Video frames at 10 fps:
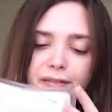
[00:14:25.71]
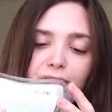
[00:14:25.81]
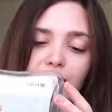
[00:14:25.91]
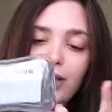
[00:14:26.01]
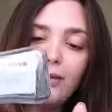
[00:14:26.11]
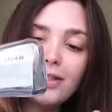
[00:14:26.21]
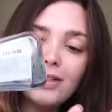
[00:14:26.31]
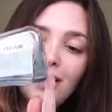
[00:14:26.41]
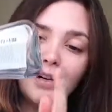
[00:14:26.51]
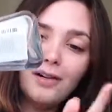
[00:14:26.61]

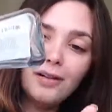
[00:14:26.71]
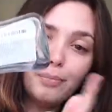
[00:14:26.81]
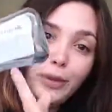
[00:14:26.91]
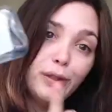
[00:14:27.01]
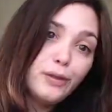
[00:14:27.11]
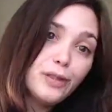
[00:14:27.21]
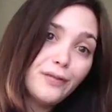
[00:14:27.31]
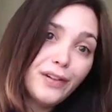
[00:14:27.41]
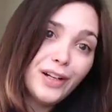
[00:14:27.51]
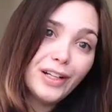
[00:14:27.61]
blue's a
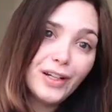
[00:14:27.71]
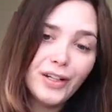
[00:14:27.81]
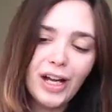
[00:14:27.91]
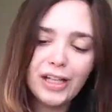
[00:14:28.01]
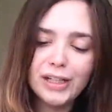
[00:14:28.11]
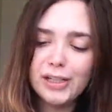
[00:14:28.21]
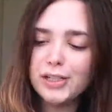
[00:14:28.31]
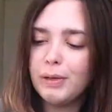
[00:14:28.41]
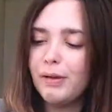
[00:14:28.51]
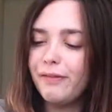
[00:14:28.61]
very good color,
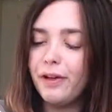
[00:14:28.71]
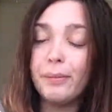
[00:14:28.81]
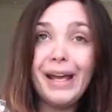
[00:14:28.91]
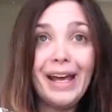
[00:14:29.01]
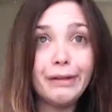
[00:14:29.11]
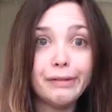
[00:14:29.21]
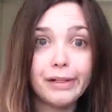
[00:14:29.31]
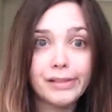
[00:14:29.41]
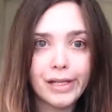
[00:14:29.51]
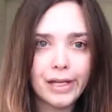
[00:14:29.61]
so if your man
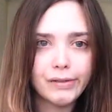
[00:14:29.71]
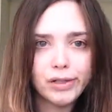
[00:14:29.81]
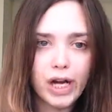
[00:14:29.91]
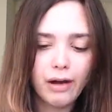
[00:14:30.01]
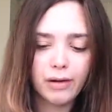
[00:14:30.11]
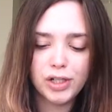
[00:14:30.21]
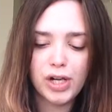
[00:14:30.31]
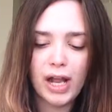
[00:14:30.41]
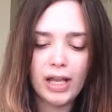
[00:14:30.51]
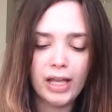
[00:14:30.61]
runs out of shower
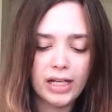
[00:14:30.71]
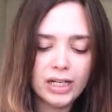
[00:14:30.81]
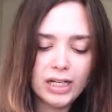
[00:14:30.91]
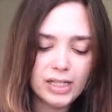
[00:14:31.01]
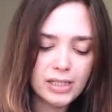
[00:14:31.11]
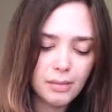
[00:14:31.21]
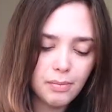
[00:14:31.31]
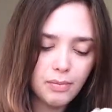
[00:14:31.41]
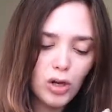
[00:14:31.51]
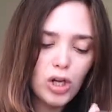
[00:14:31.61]
gel and you need some